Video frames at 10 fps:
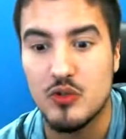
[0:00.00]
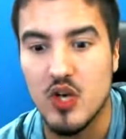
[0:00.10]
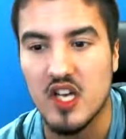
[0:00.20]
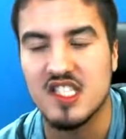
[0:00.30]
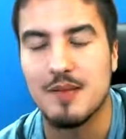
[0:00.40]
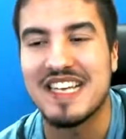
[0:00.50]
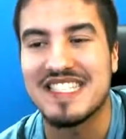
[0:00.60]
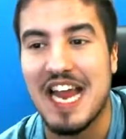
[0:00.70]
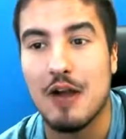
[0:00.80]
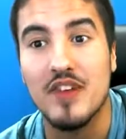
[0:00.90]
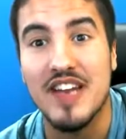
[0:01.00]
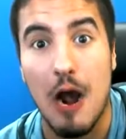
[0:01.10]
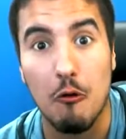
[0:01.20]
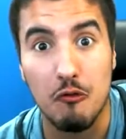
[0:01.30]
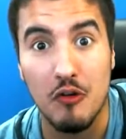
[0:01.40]
you to customize every
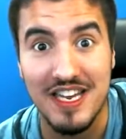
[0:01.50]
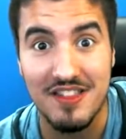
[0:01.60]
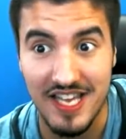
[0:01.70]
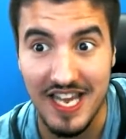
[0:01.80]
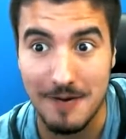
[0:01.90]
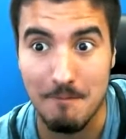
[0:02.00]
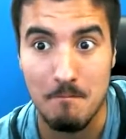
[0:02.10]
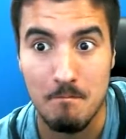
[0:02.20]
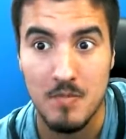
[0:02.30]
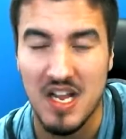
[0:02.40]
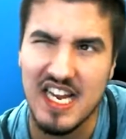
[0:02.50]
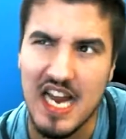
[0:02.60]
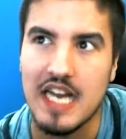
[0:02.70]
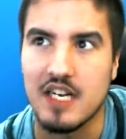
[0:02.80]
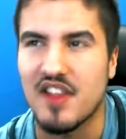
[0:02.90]
outfit in the game.
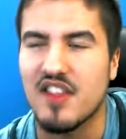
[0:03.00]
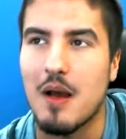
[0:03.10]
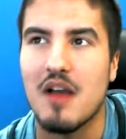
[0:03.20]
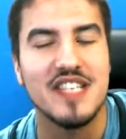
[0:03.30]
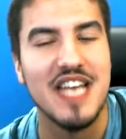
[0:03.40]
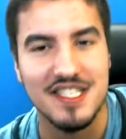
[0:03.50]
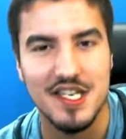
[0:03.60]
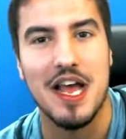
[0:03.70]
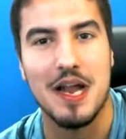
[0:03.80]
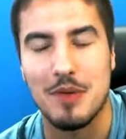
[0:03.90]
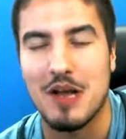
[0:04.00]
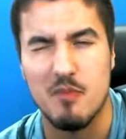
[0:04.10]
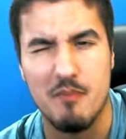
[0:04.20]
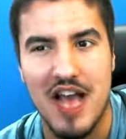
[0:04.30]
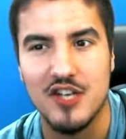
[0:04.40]
Kind of. I, I haven't tested that, but I
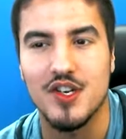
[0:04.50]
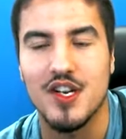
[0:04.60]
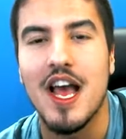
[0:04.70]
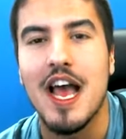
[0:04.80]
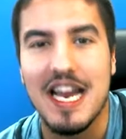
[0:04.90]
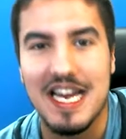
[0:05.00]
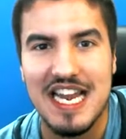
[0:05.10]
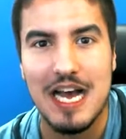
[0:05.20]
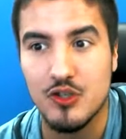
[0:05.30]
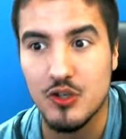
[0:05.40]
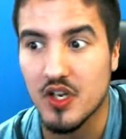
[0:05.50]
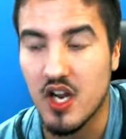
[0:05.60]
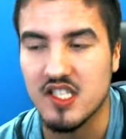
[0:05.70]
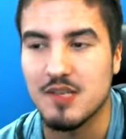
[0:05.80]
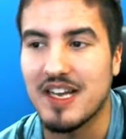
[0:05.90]
would imagine it allows you to
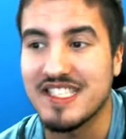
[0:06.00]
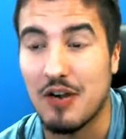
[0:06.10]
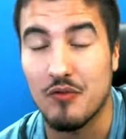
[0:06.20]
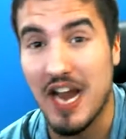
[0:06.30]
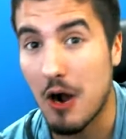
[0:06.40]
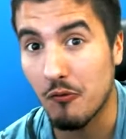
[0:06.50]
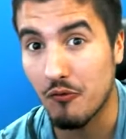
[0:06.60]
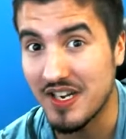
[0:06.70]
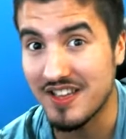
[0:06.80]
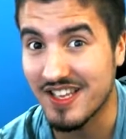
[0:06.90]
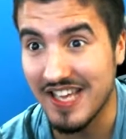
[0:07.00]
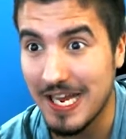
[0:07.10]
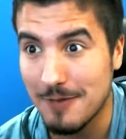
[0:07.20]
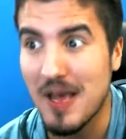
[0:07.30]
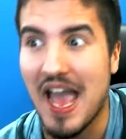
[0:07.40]
customize every outfit in the
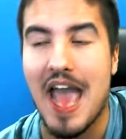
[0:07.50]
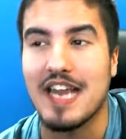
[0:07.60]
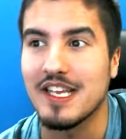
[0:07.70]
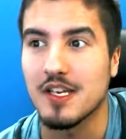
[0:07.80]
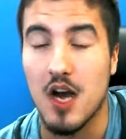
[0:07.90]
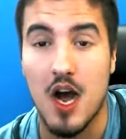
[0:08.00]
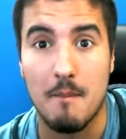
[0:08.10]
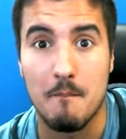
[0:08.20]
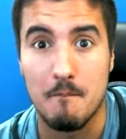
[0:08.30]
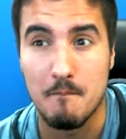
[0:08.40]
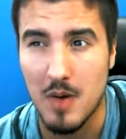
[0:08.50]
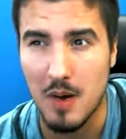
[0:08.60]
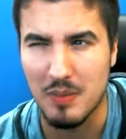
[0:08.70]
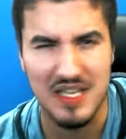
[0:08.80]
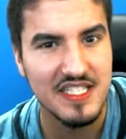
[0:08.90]
game, adding um,
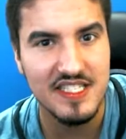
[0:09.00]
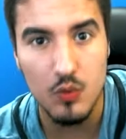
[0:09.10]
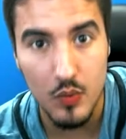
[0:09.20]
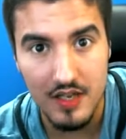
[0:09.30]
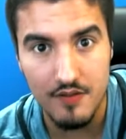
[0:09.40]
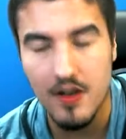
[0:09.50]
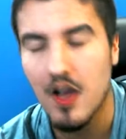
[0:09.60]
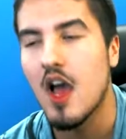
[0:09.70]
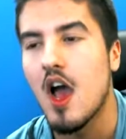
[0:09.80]
a ballistic weave,